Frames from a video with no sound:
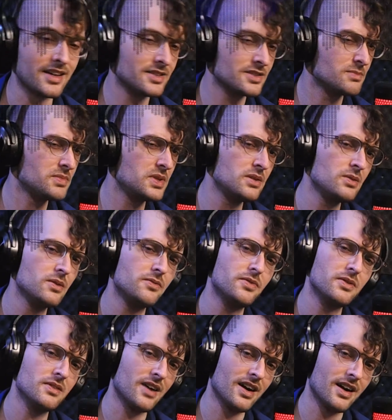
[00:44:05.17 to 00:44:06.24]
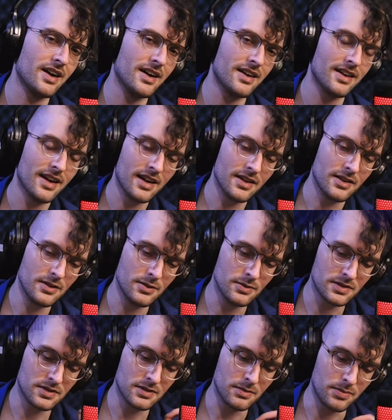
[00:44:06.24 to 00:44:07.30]
It's a beautiful lie
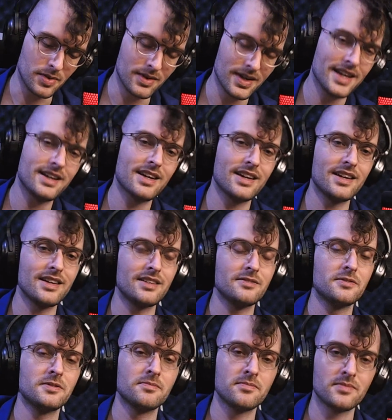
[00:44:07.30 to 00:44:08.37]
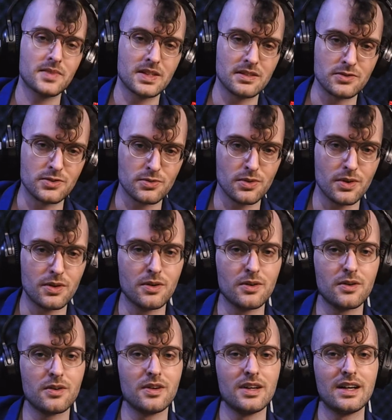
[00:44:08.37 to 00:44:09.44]
used to placate,
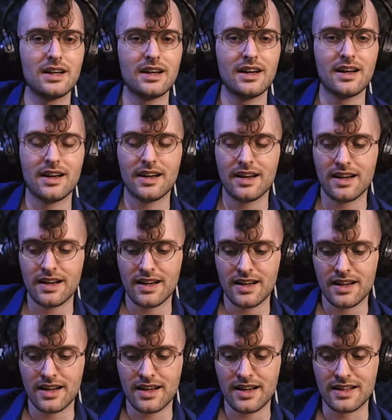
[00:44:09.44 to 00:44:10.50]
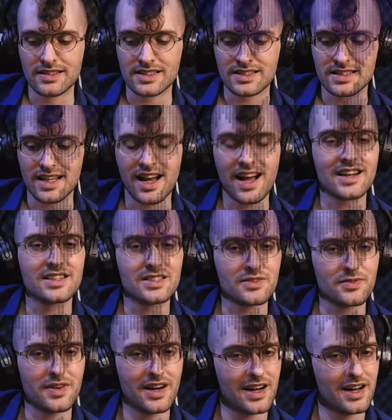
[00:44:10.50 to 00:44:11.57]
control, and
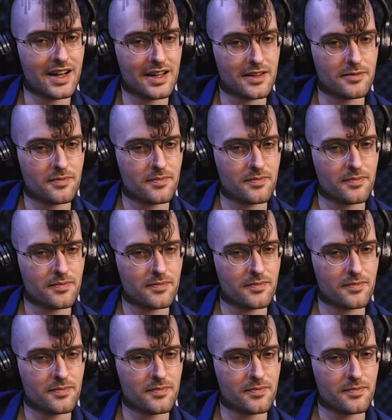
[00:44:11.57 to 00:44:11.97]
satisfy